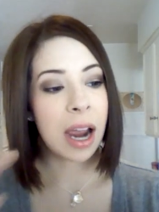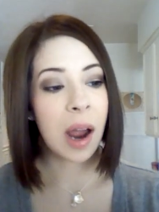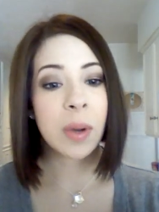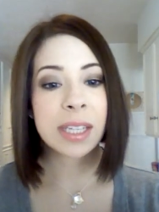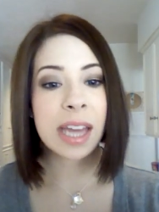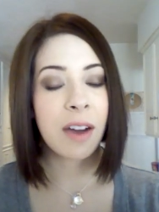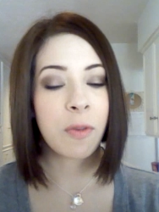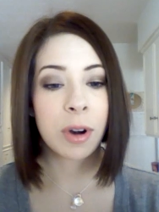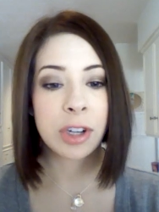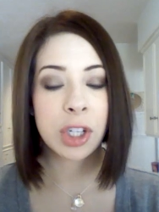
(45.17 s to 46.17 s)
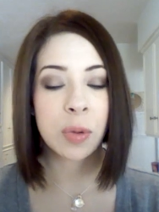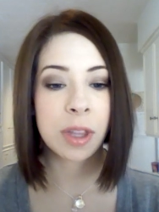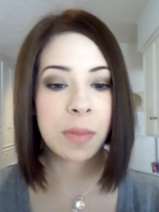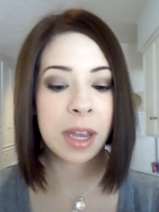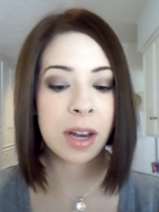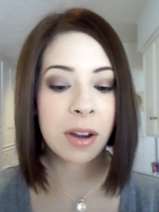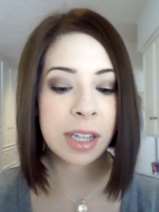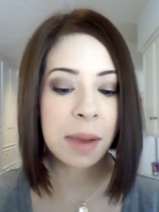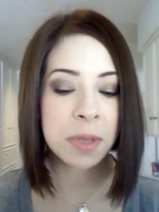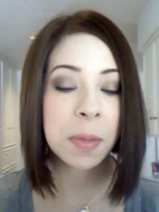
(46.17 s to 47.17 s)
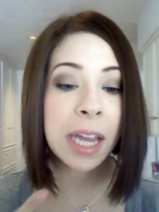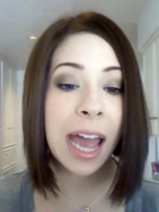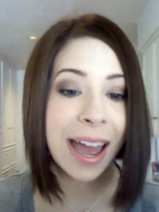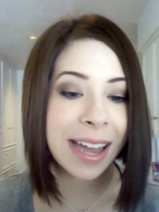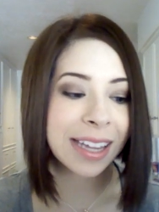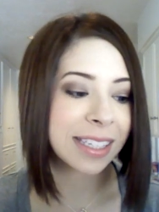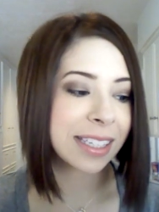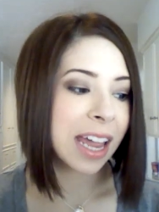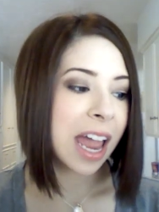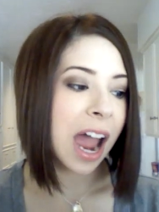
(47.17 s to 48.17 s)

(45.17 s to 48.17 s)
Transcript: I always have one or two with me at all times because